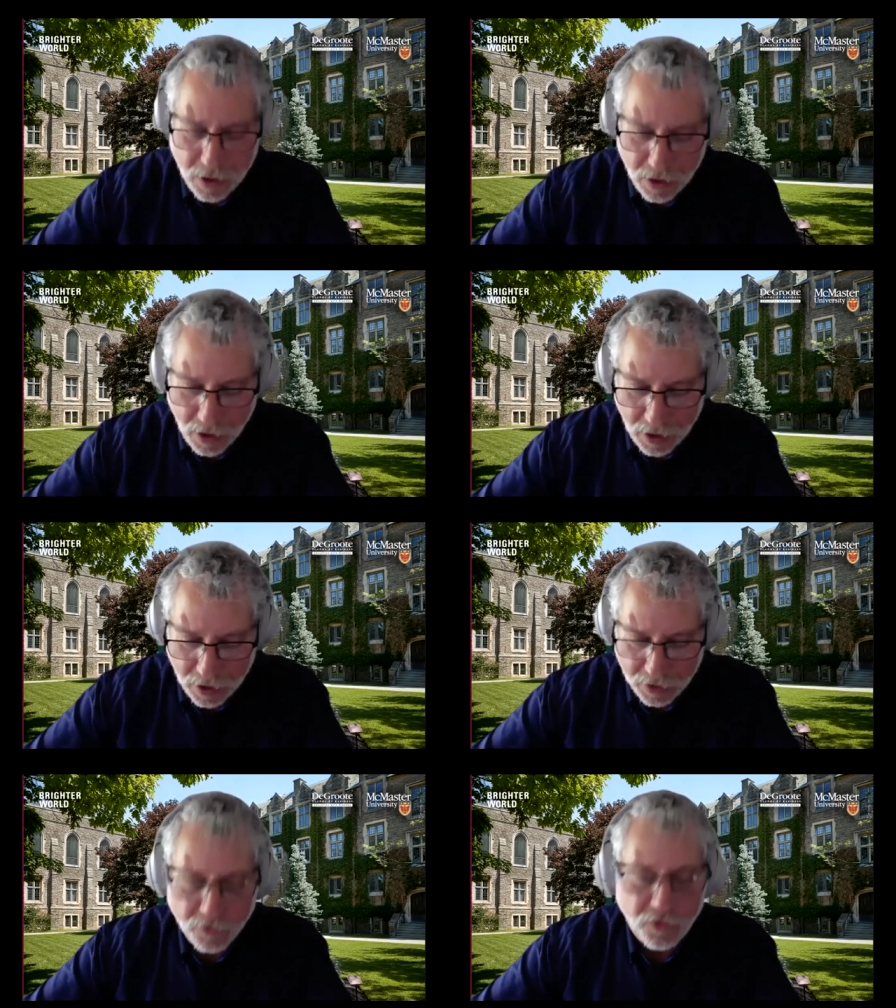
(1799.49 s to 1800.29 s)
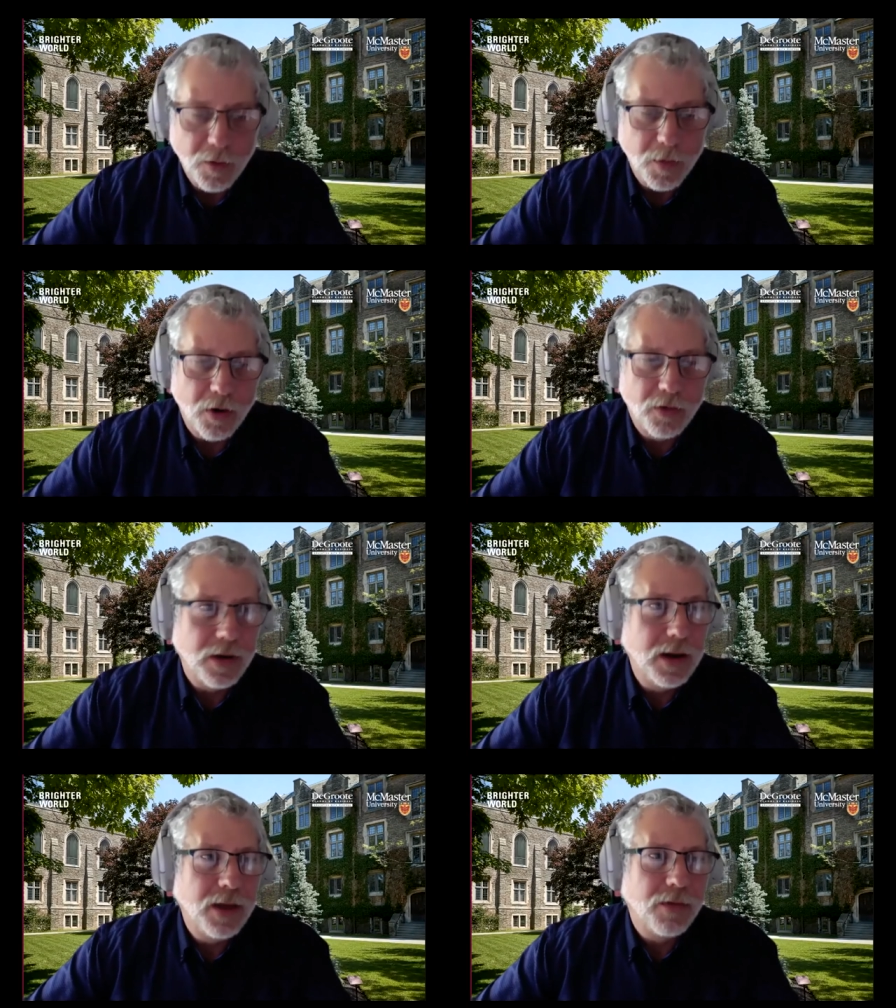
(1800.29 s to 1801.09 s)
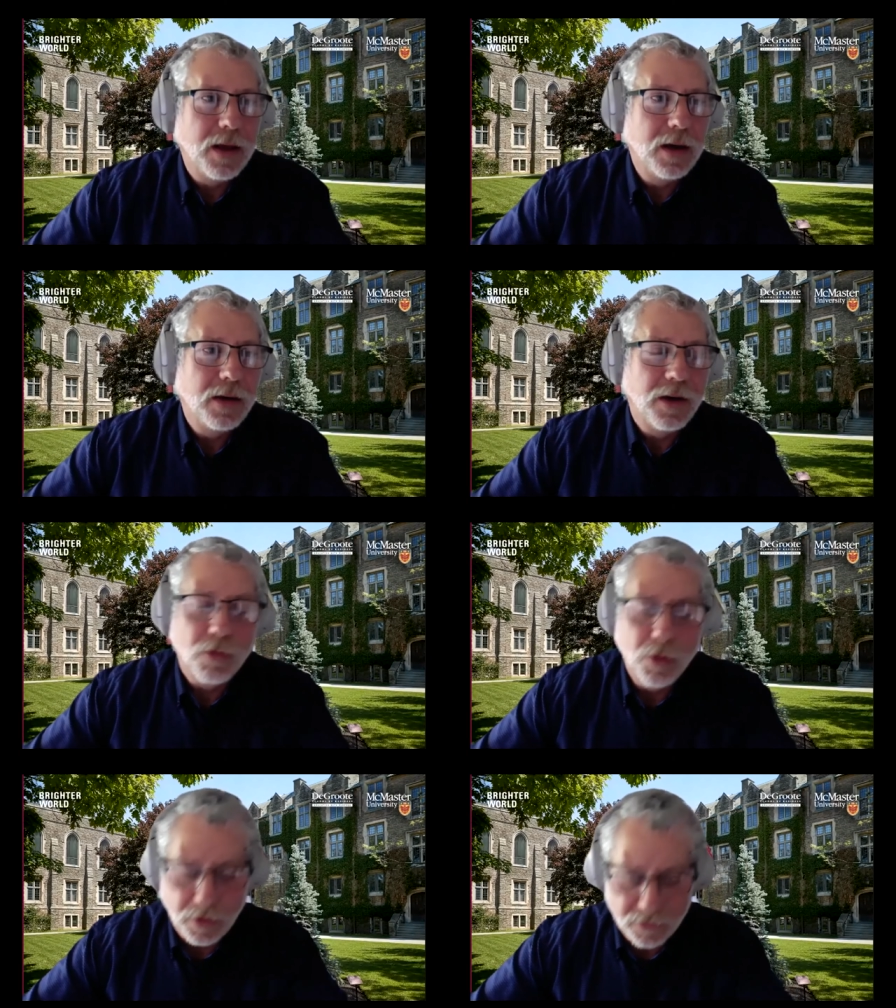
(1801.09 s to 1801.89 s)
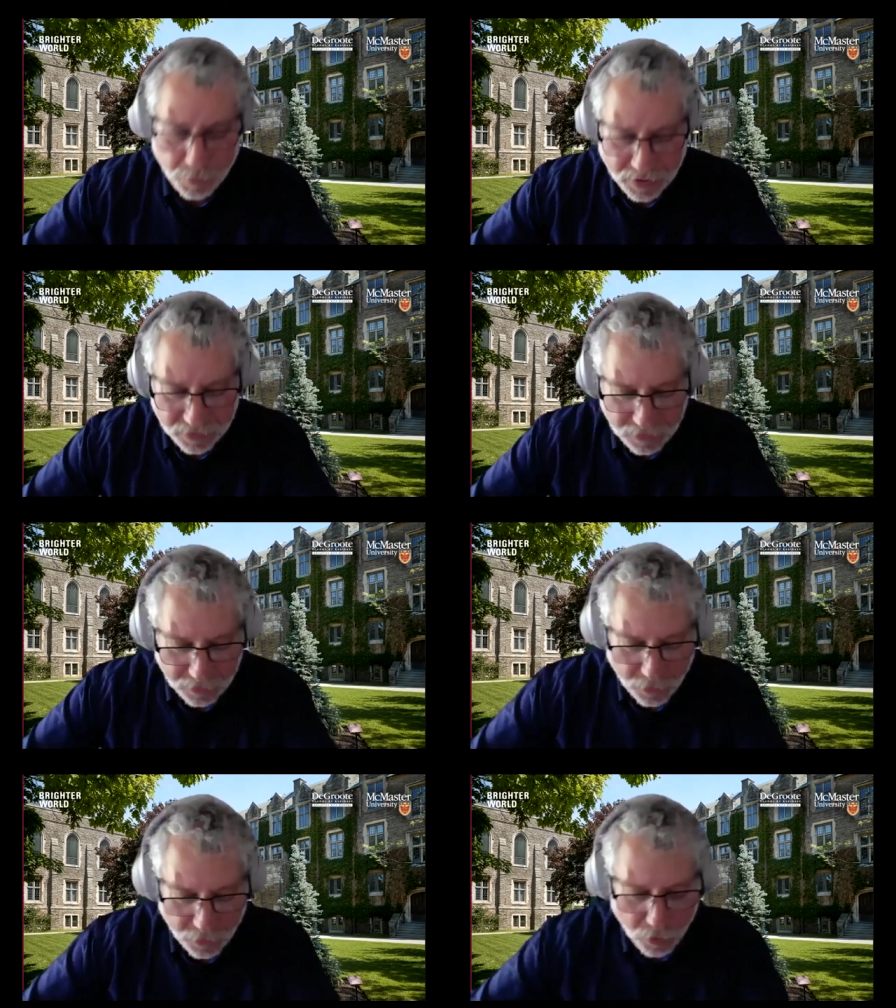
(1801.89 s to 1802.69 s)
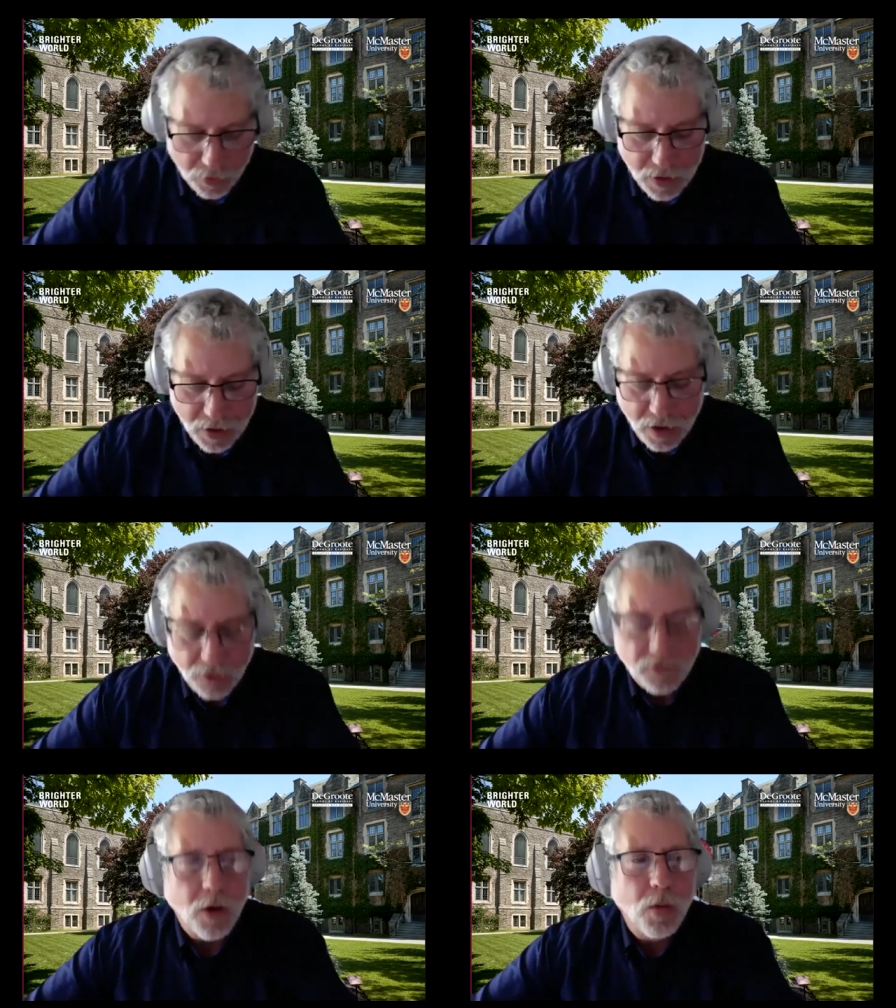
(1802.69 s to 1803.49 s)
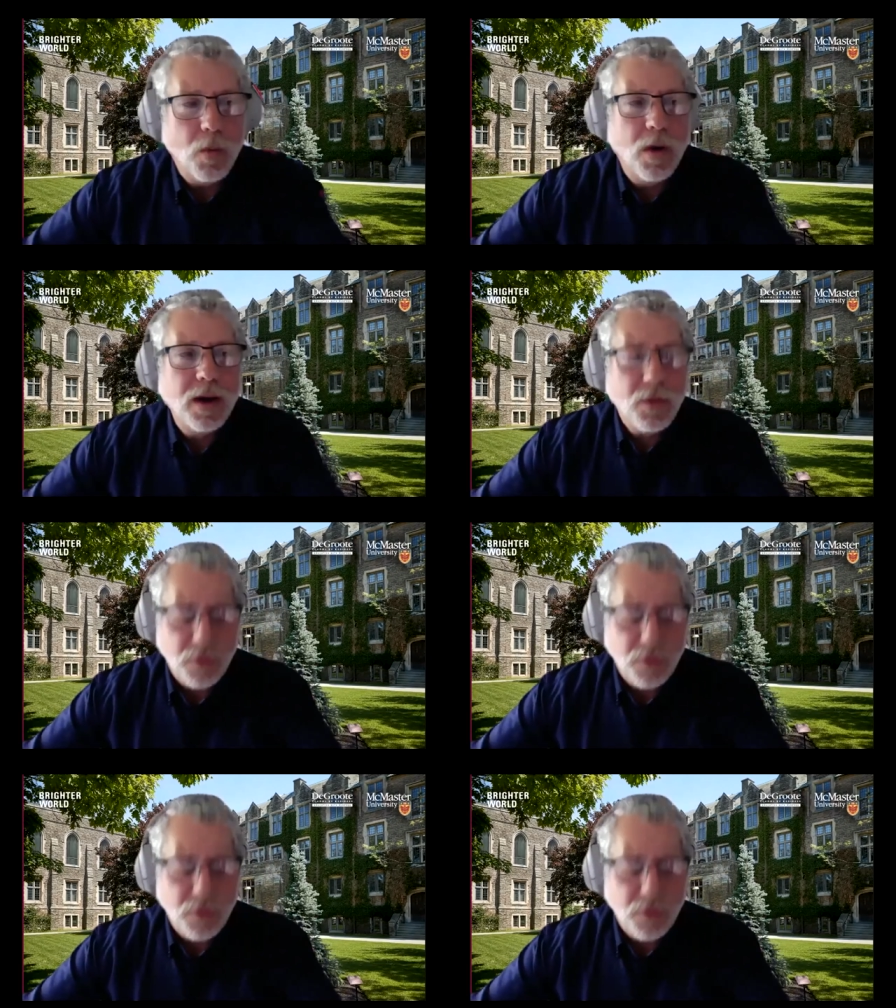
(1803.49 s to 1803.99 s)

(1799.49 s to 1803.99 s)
uh, consumers, and even DeGroote as a business school. So, what do you think